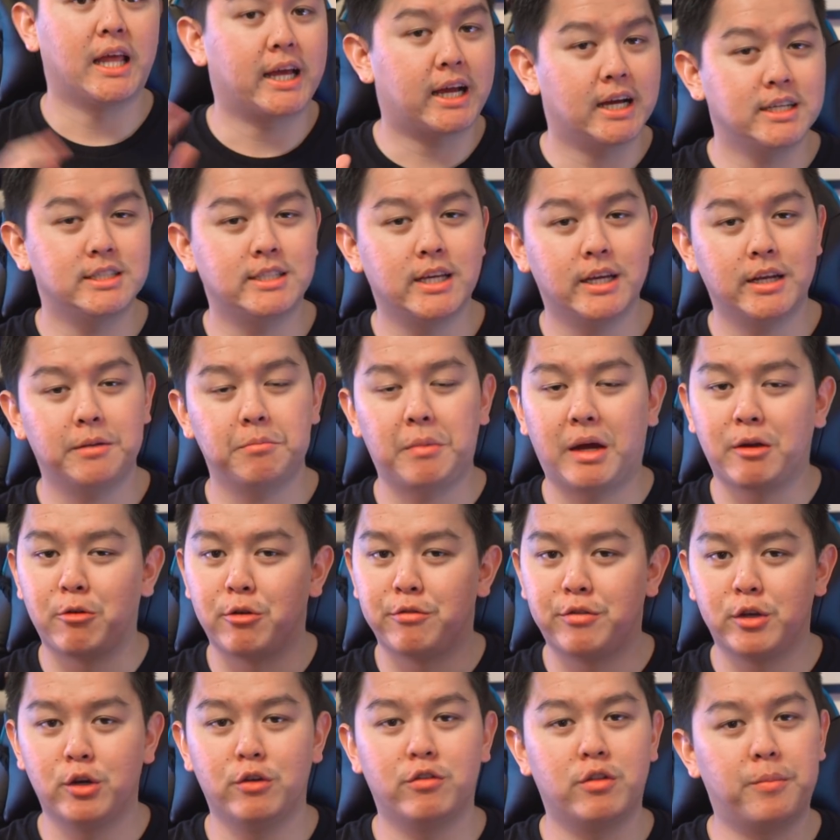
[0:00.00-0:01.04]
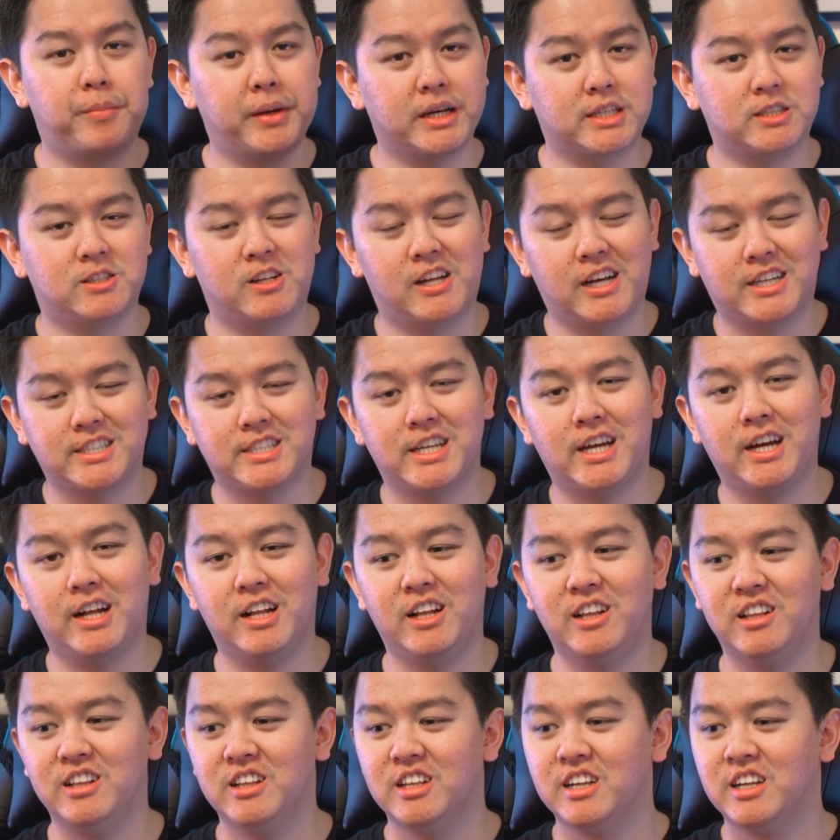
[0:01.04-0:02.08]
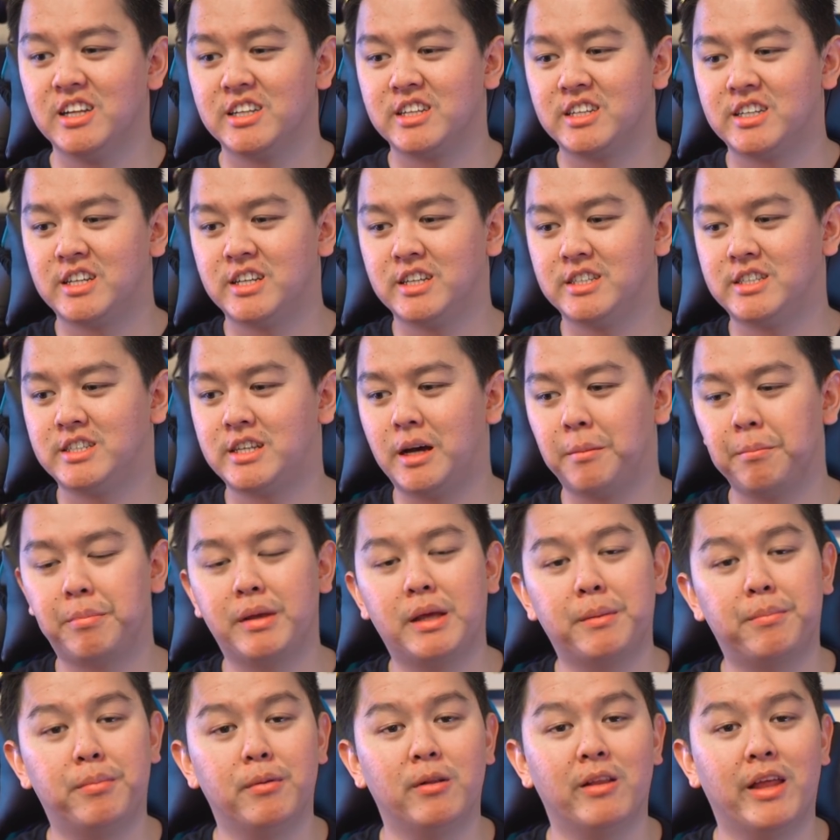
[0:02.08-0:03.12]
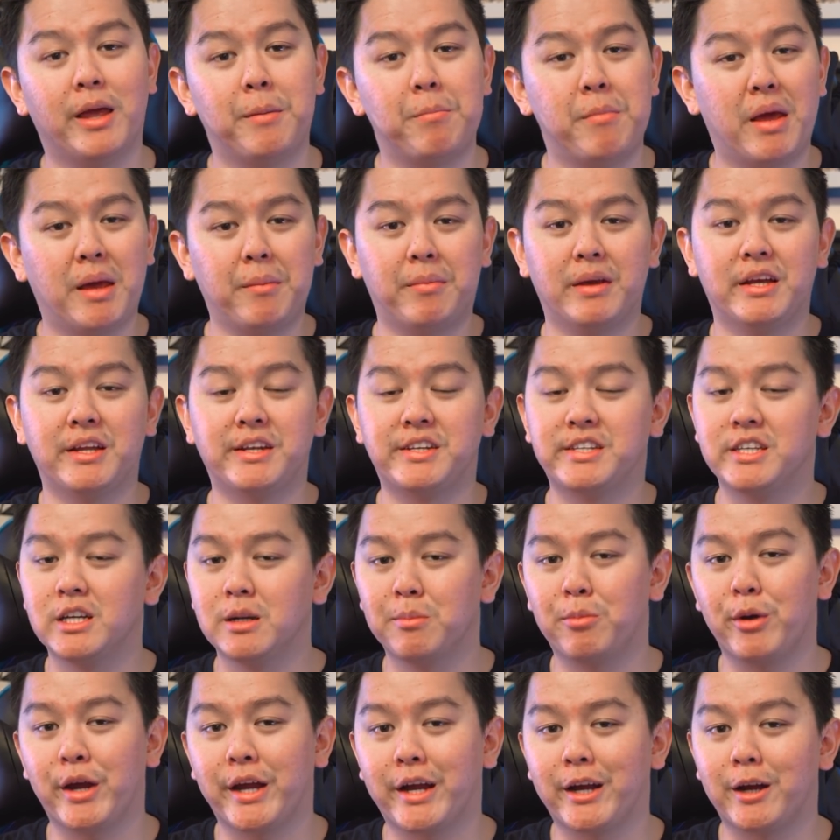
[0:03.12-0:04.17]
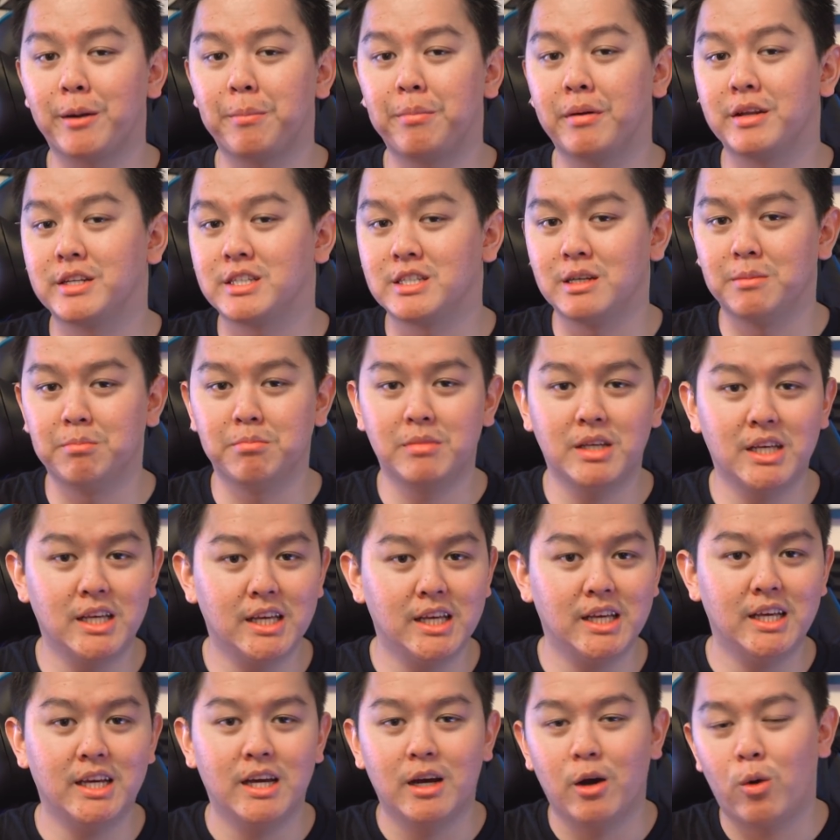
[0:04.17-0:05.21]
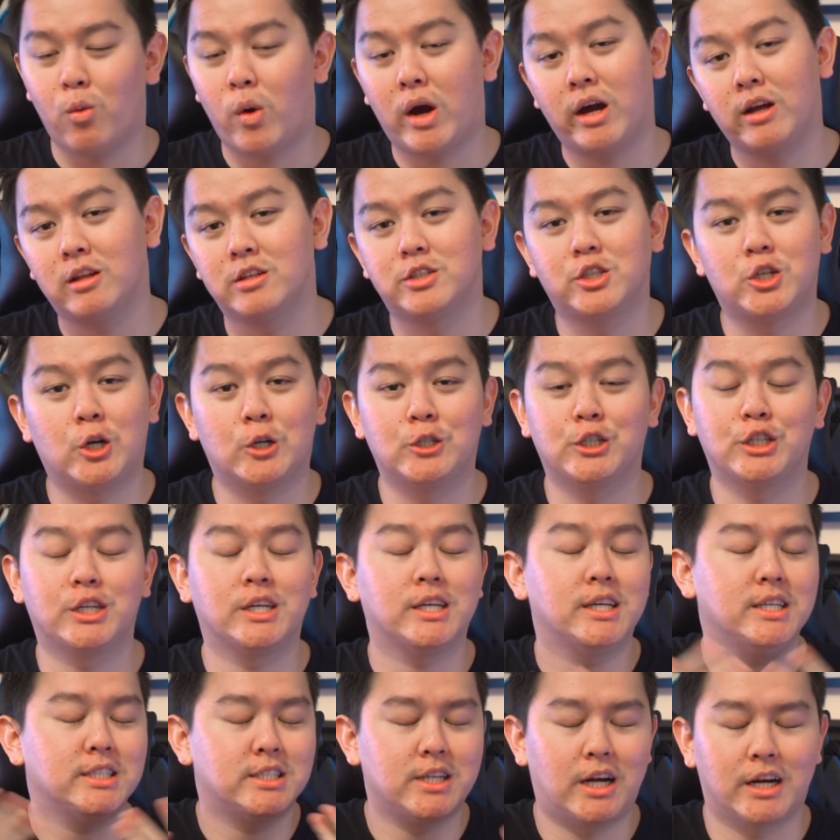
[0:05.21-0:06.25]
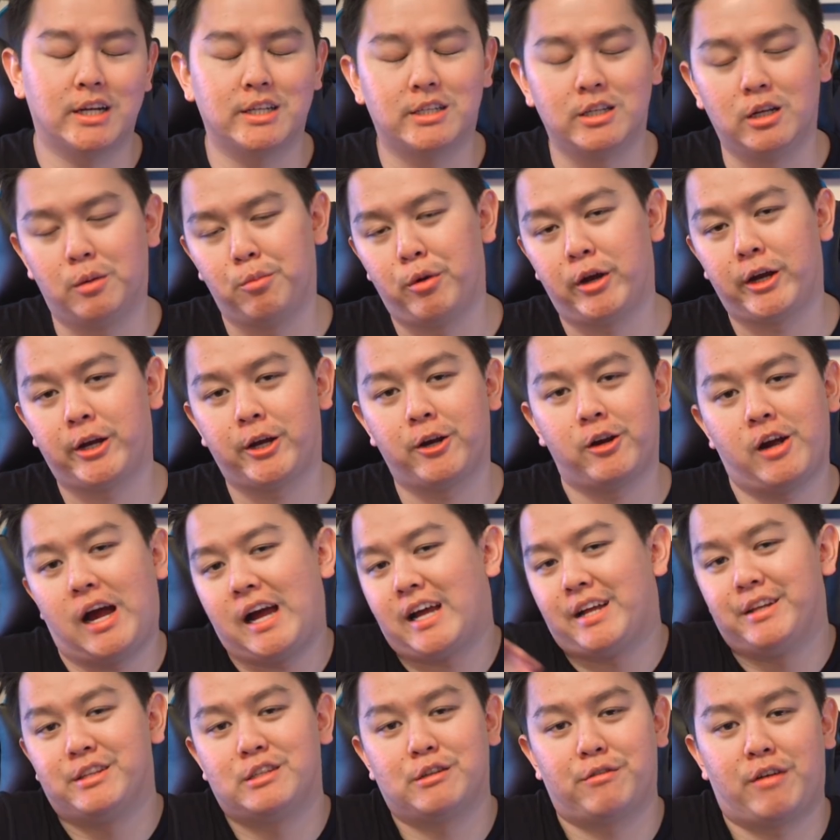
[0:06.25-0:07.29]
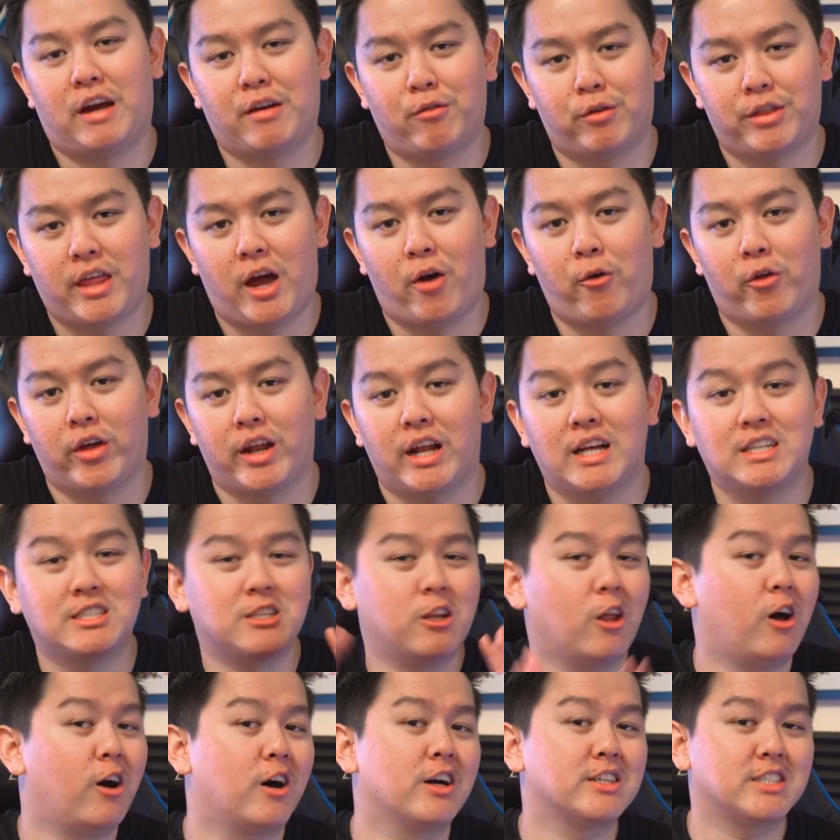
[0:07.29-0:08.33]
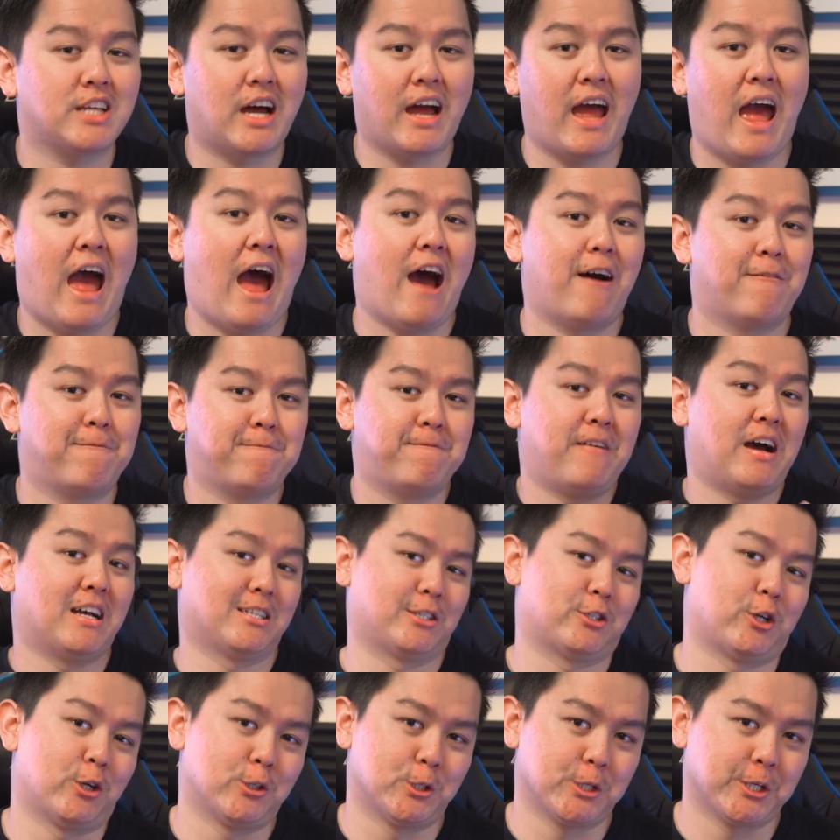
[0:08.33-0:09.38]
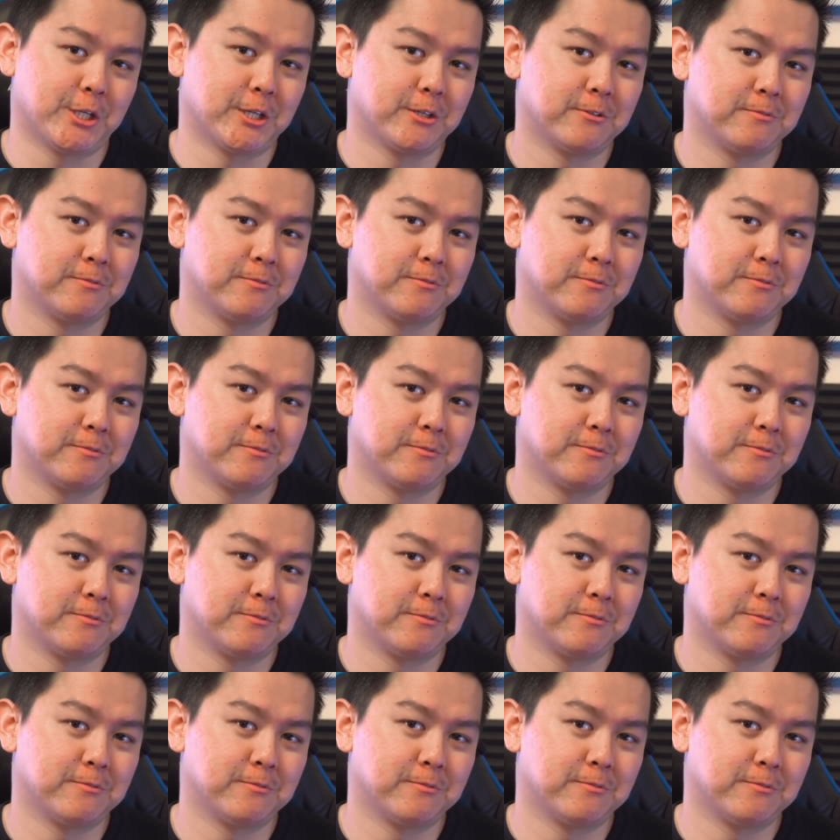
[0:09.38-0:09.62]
Like I said in my review of the Pixel XL, to some people it may be a deal breaker, but to me, wireless charging is not a deal breaker. I can survive without it, as long as I have fast charging.